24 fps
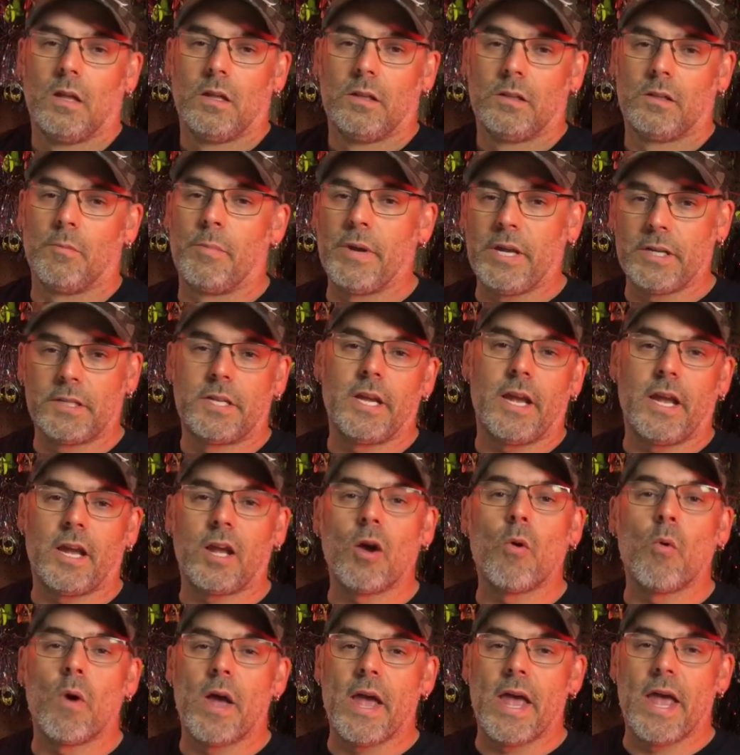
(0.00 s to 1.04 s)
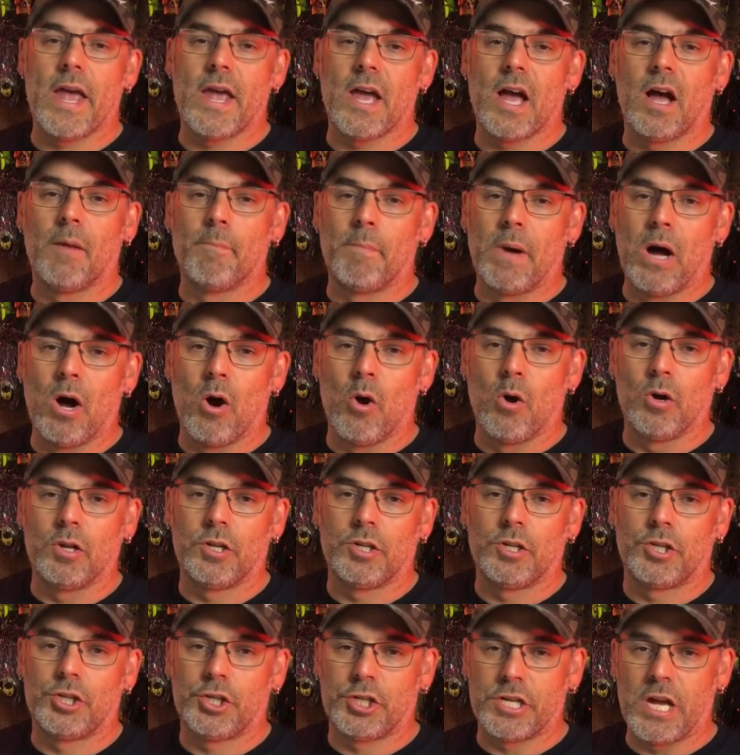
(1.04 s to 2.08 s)
The big takeaway about
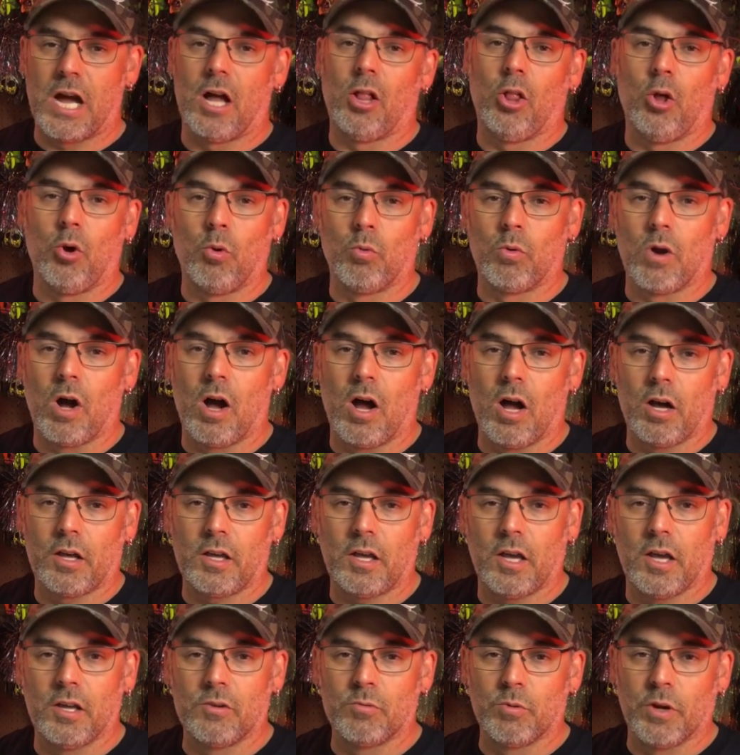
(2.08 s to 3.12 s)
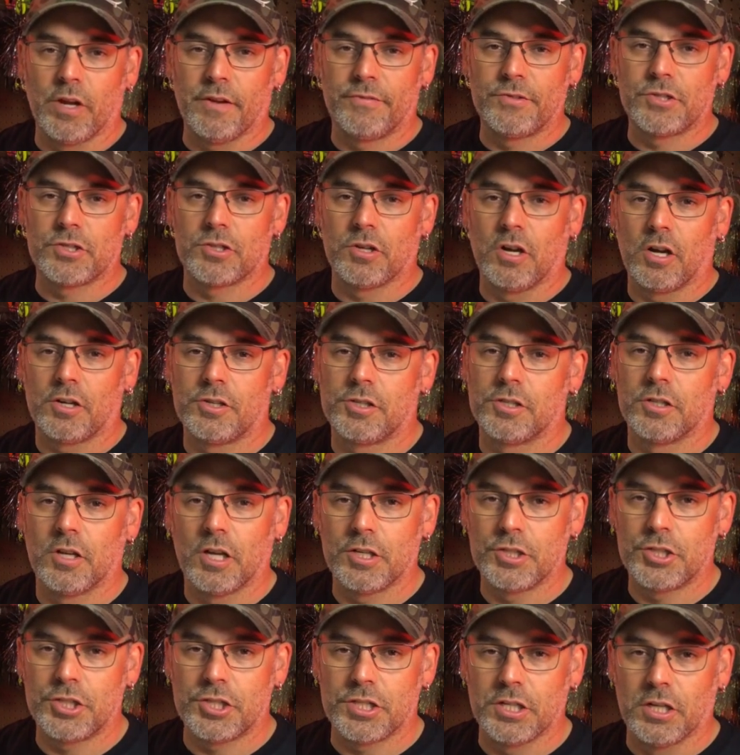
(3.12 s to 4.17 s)
shallow rock and reef structure
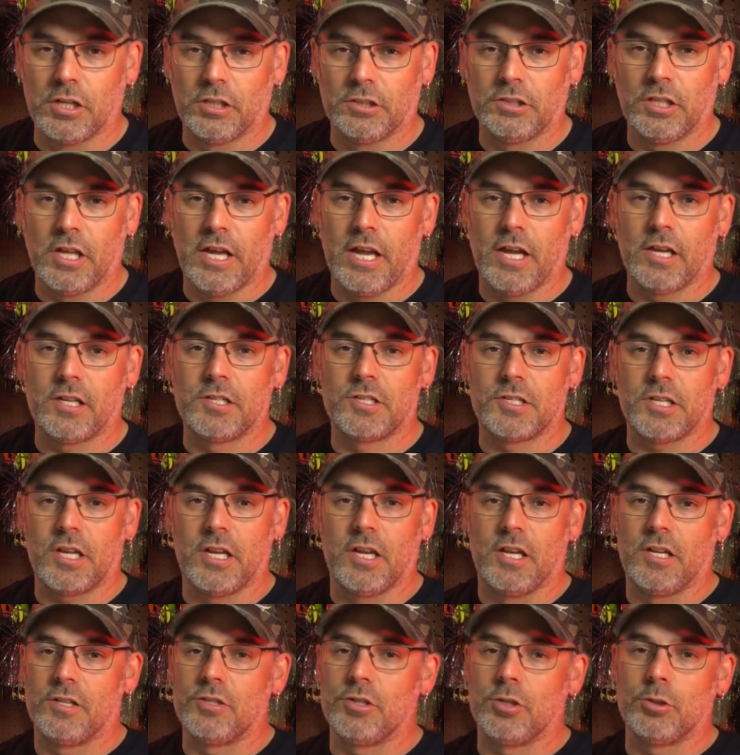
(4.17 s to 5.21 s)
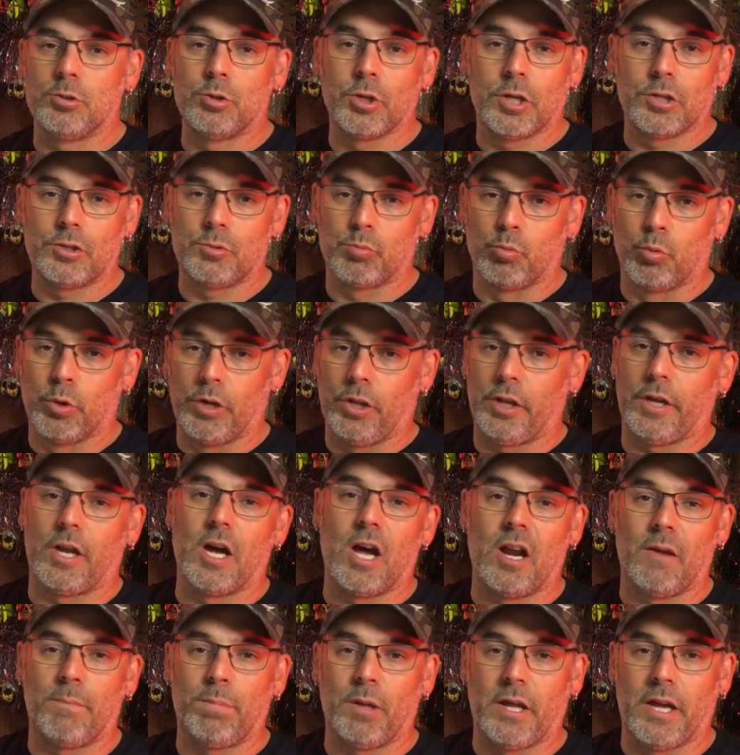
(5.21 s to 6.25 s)
on Shield Lakes is you just really
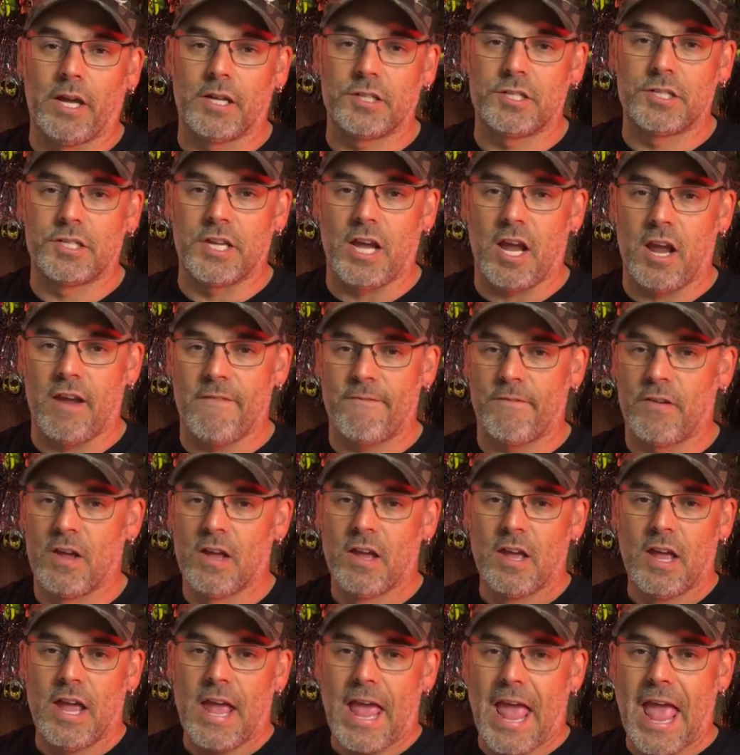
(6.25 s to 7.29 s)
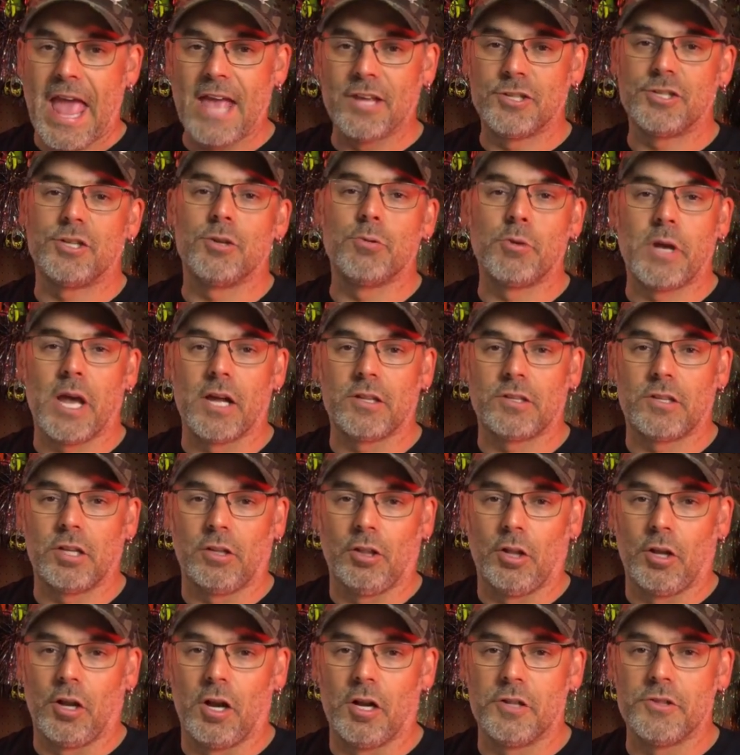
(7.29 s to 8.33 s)
got to play it safe as you get to
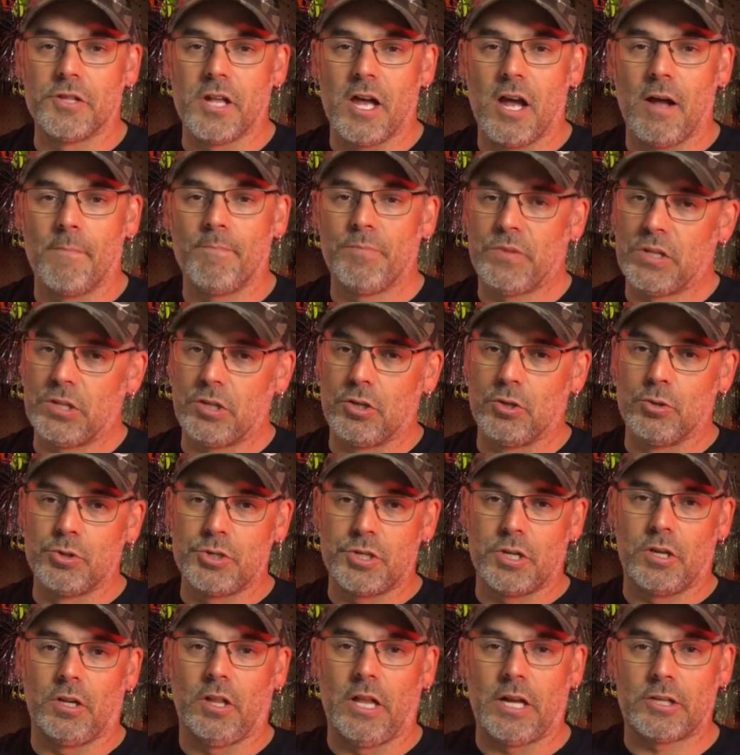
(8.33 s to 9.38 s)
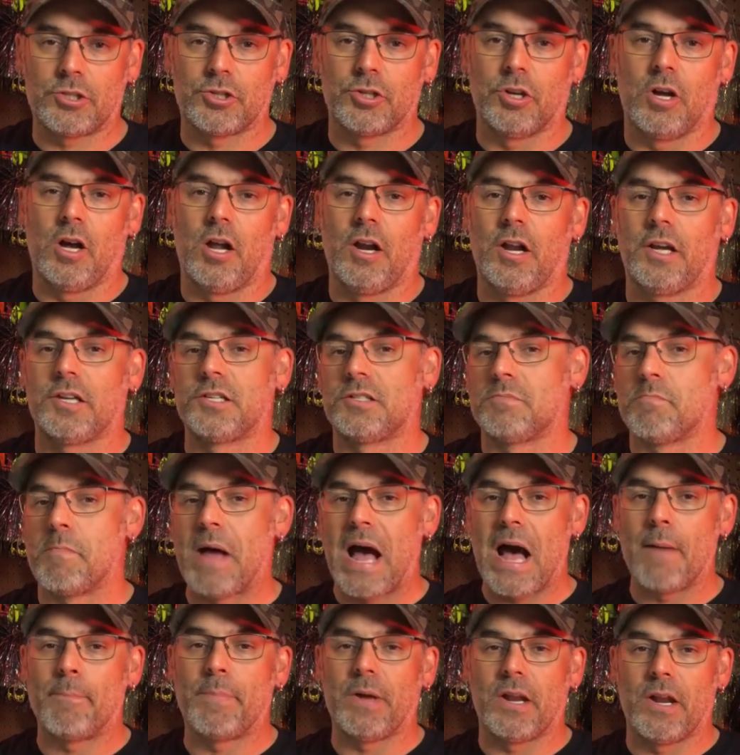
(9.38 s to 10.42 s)
learn them. Use your electronics.
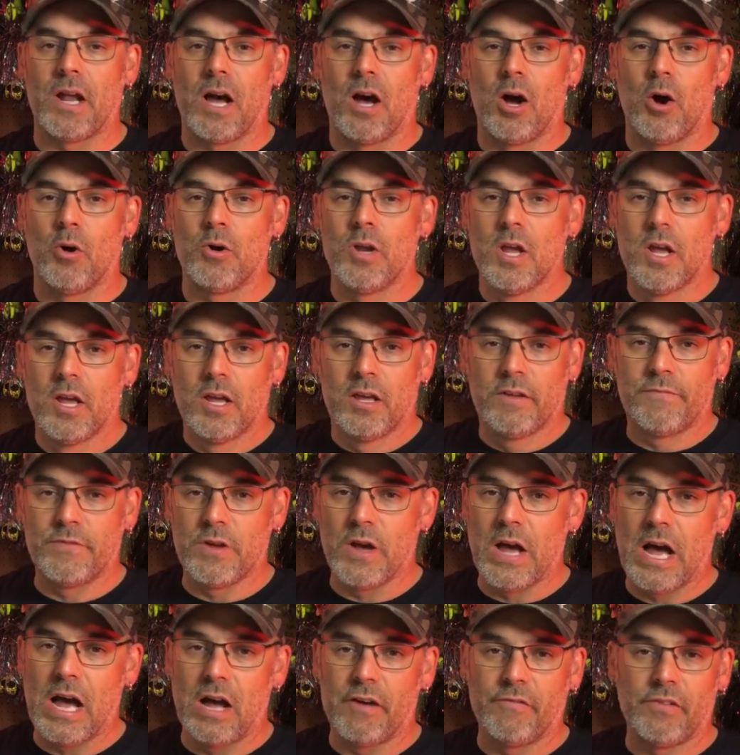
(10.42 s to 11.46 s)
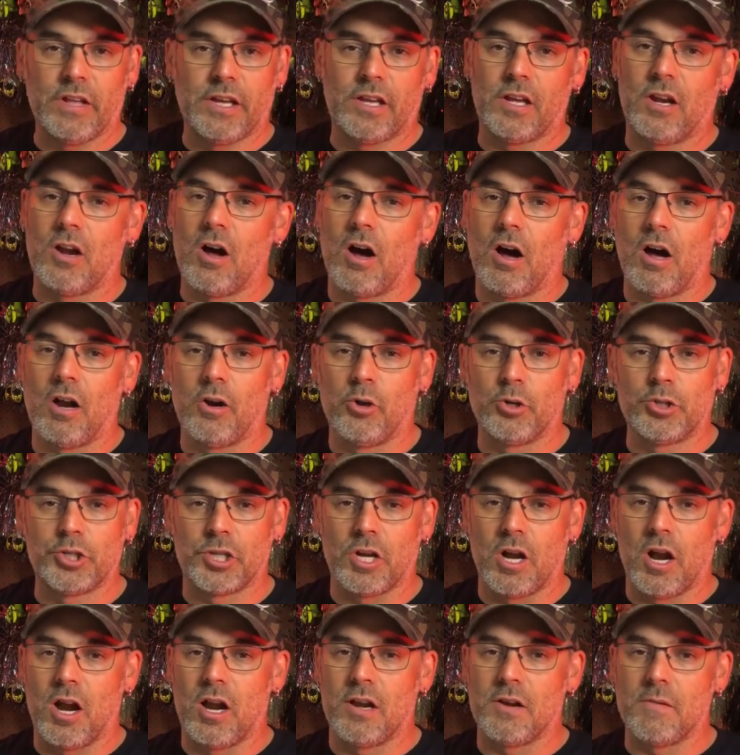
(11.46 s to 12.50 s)
Map it out. If you have like an auto
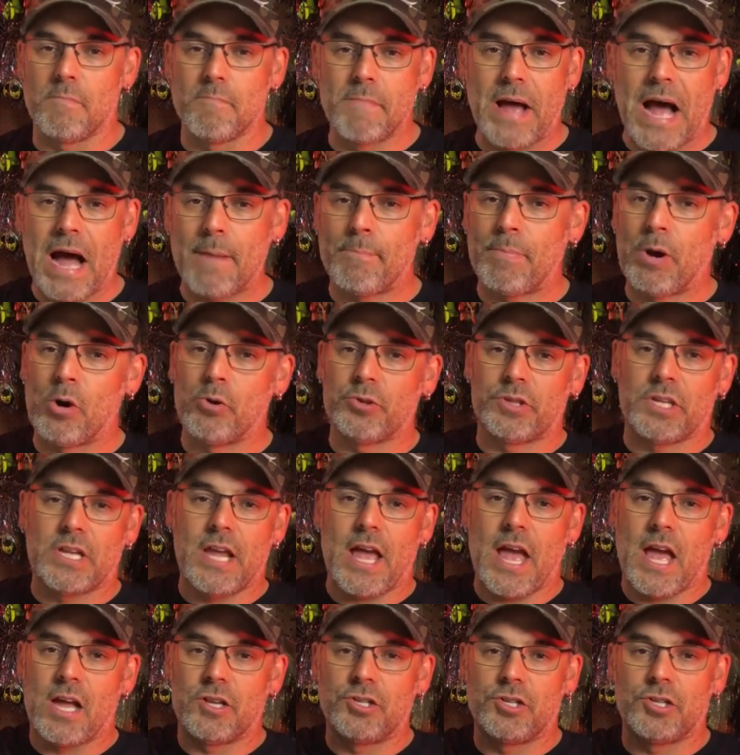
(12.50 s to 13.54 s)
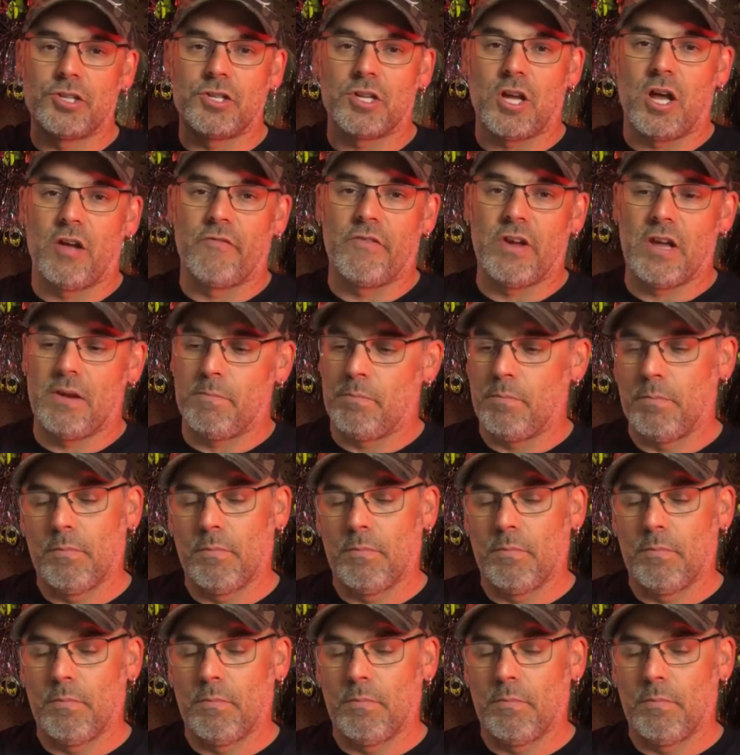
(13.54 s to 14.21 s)
chart, map out the edges of it.